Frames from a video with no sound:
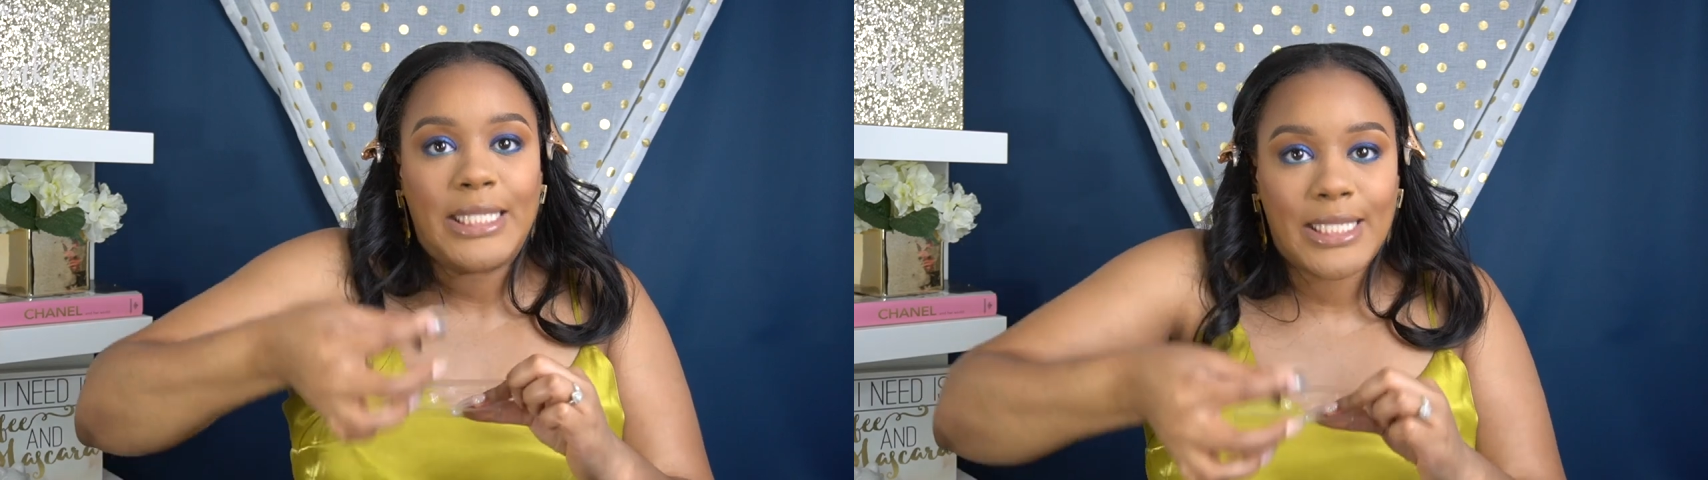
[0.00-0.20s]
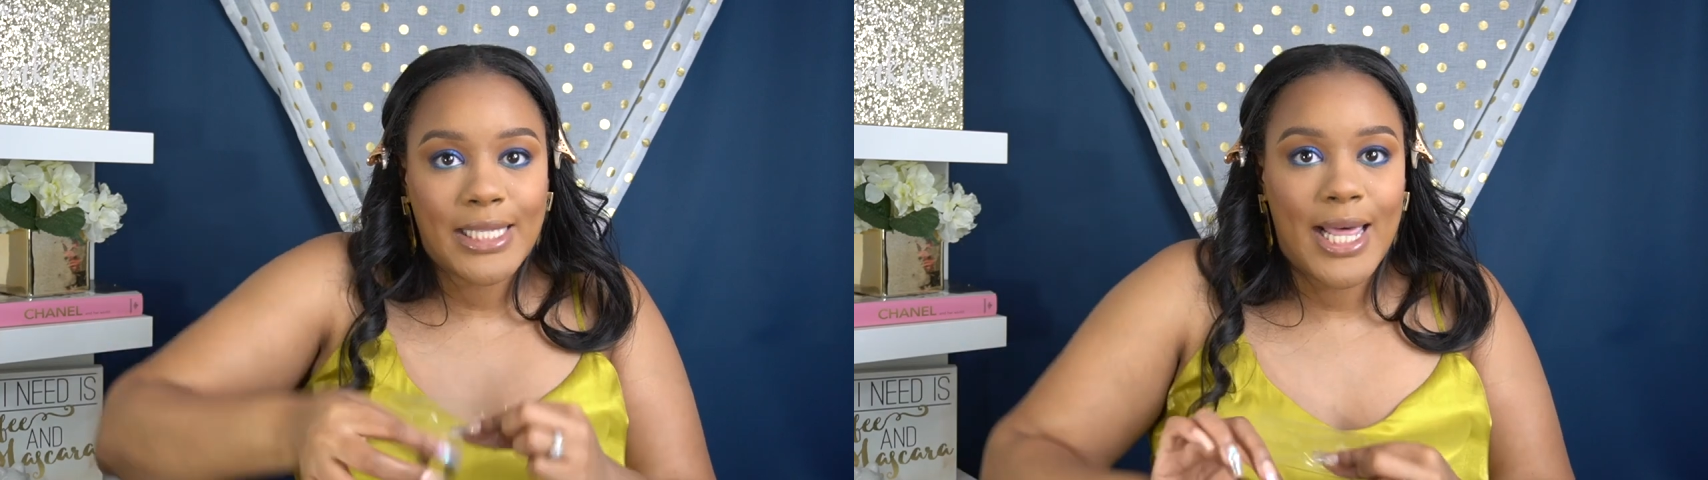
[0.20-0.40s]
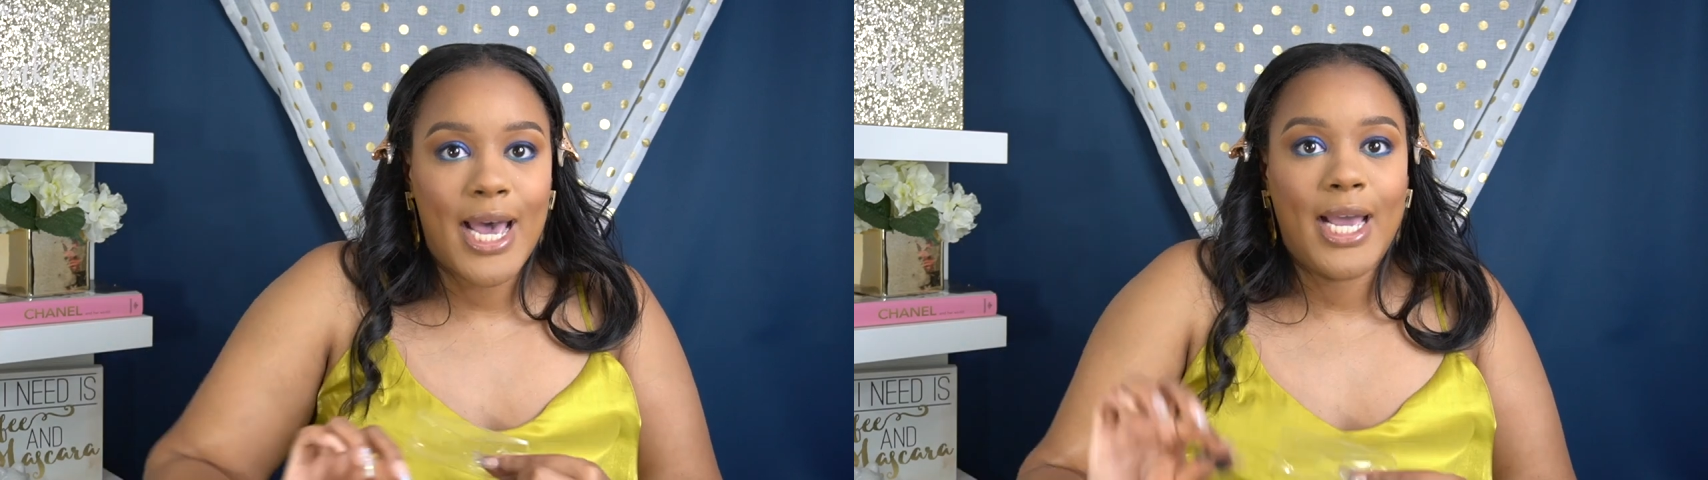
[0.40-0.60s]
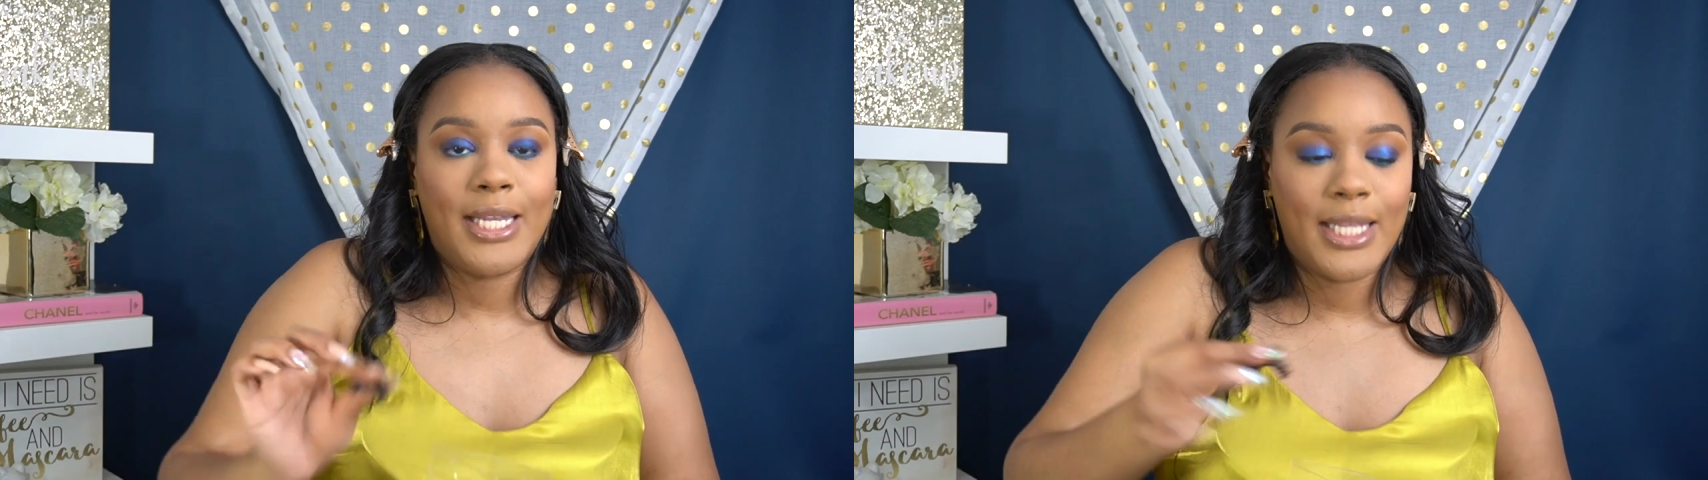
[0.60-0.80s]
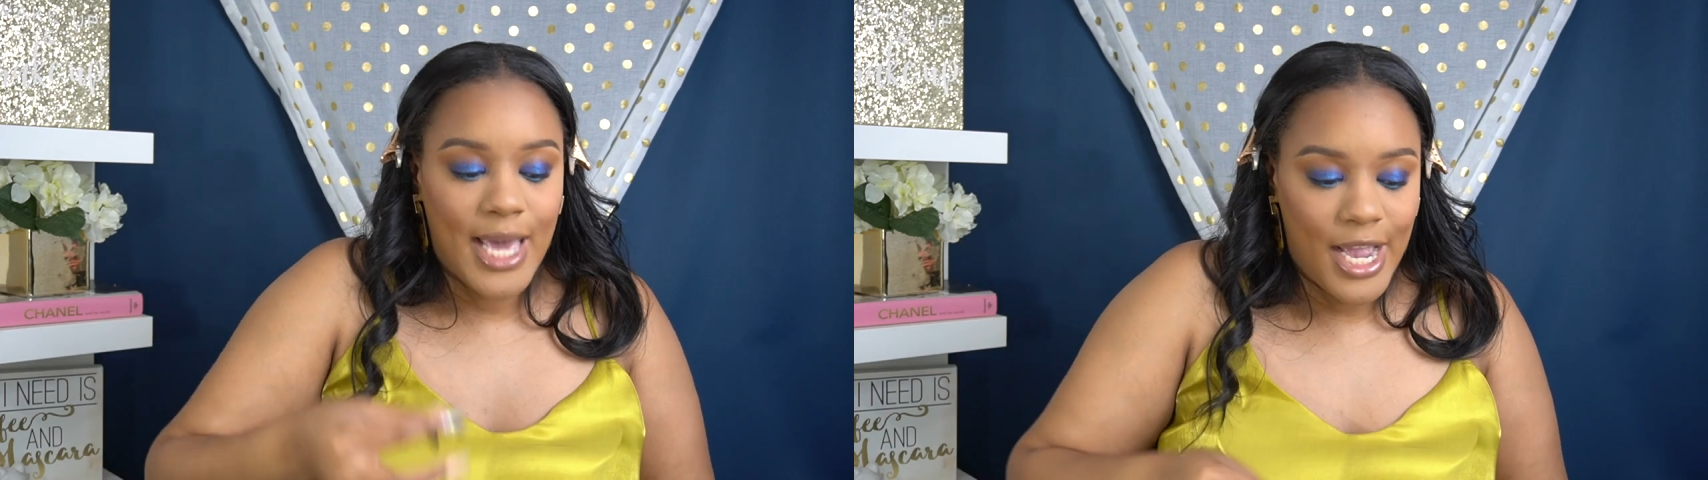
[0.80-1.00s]
slide
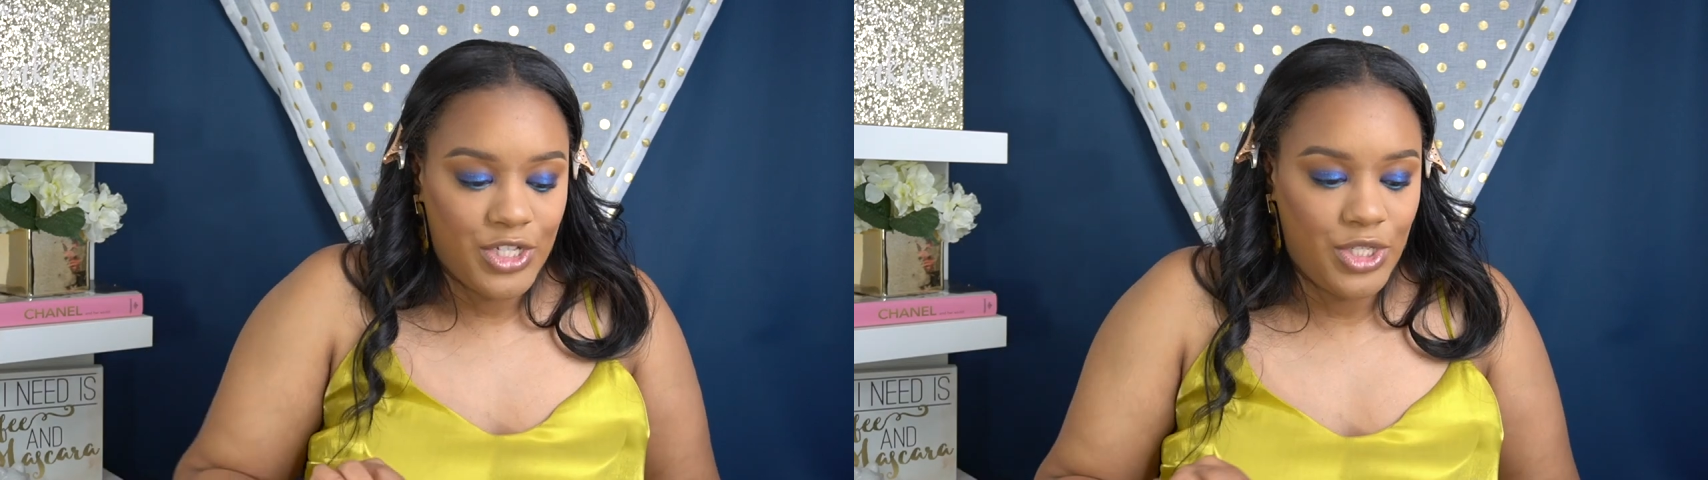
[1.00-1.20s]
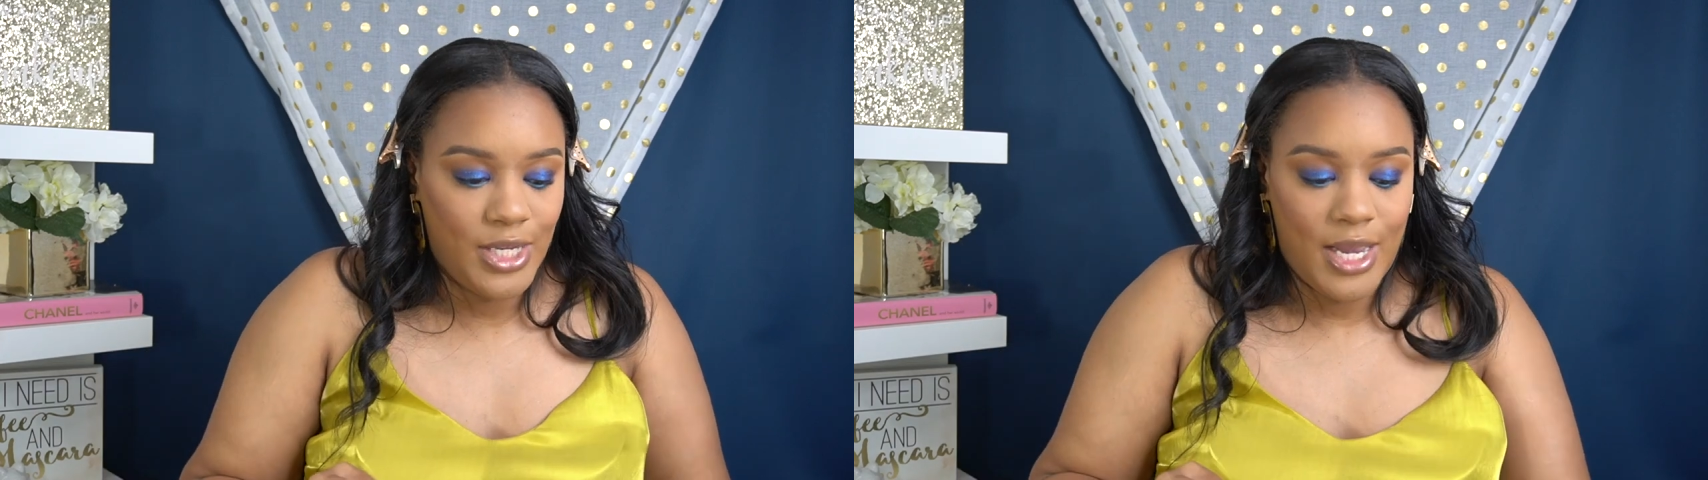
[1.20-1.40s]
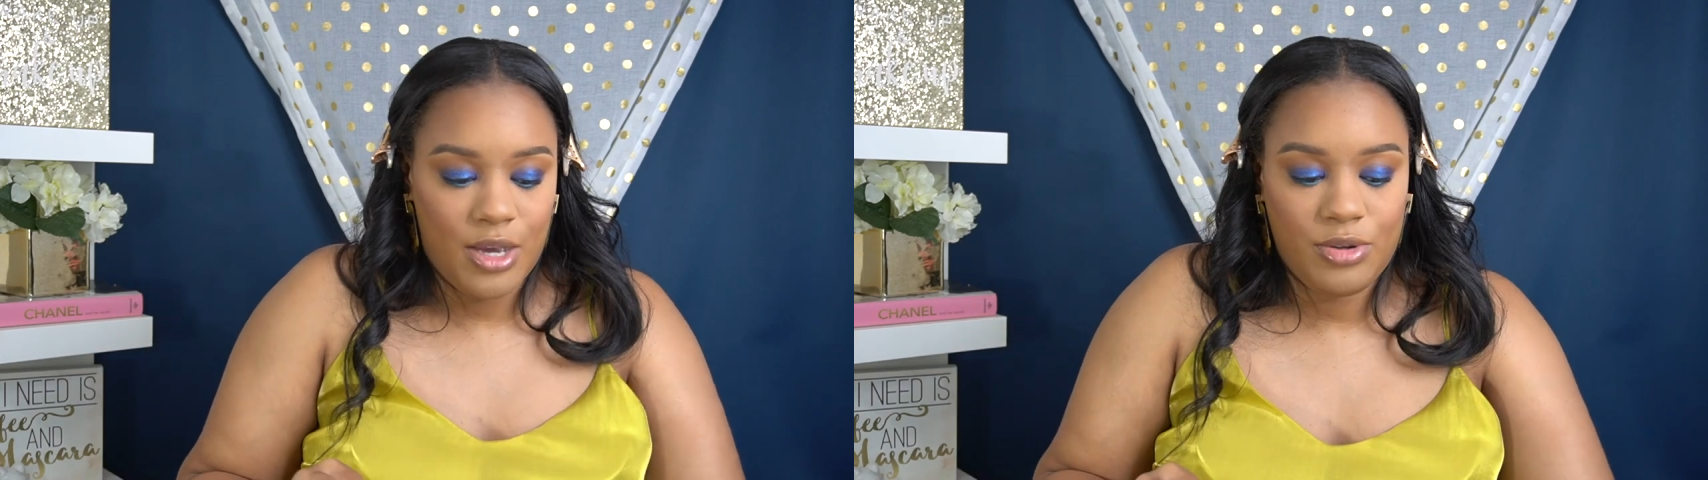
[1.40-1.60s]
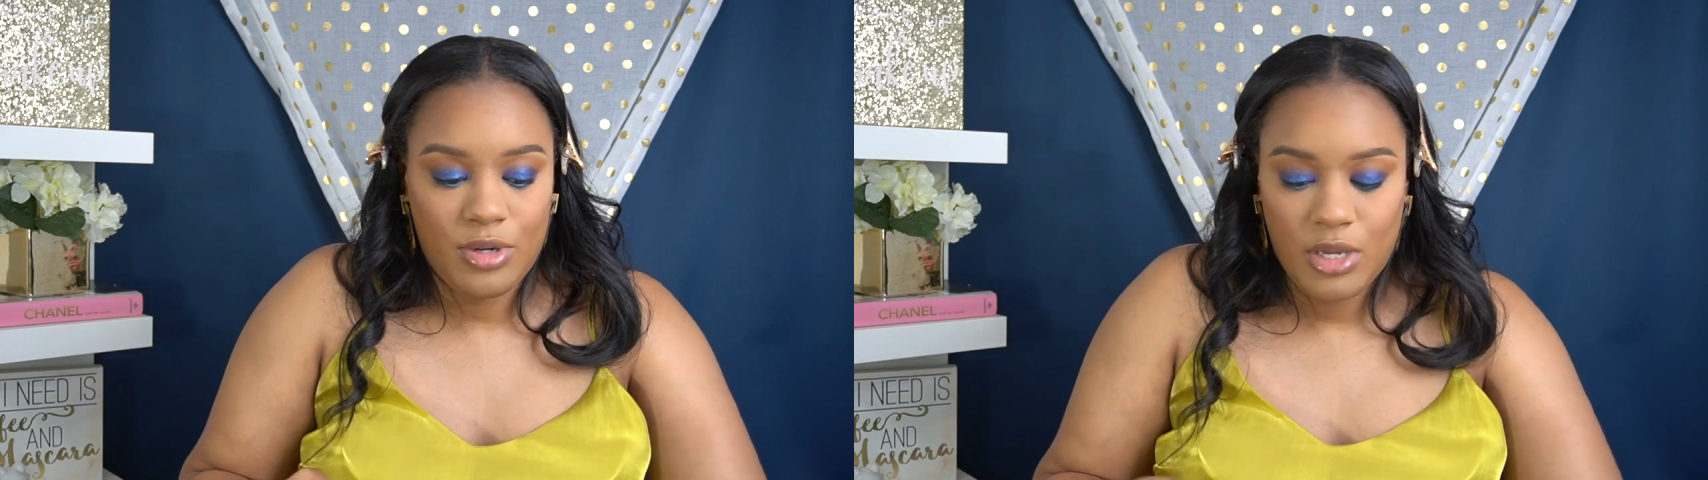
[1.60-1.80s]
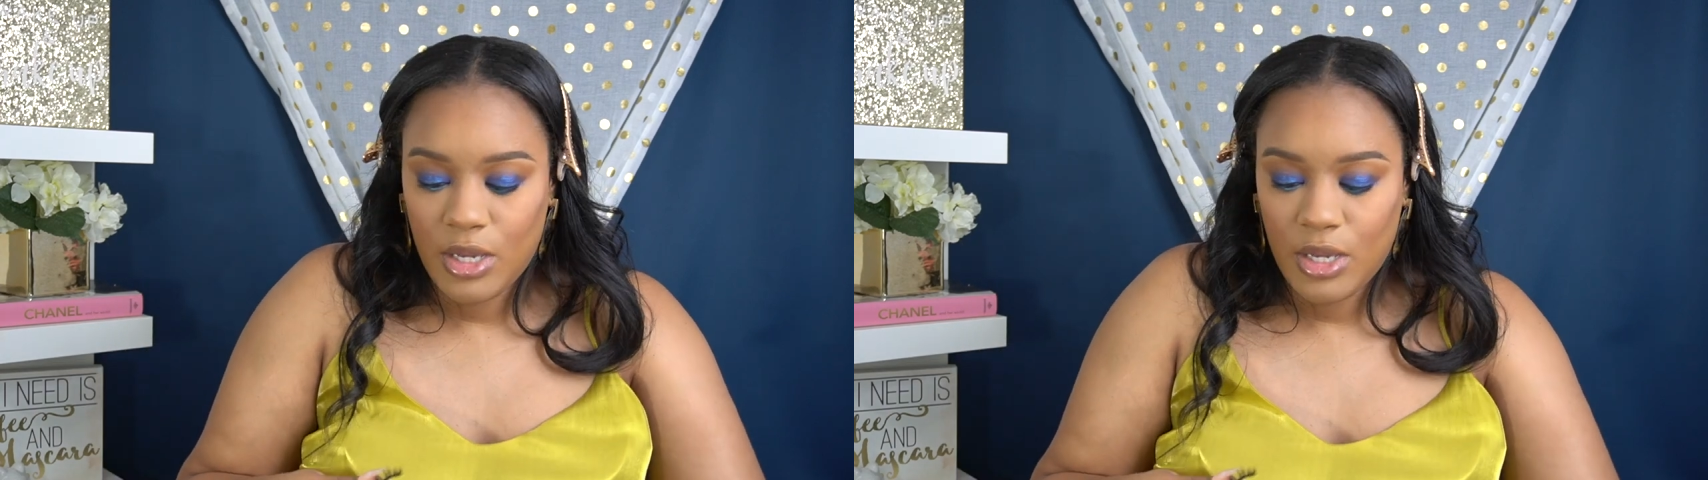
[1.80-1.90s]
the lash down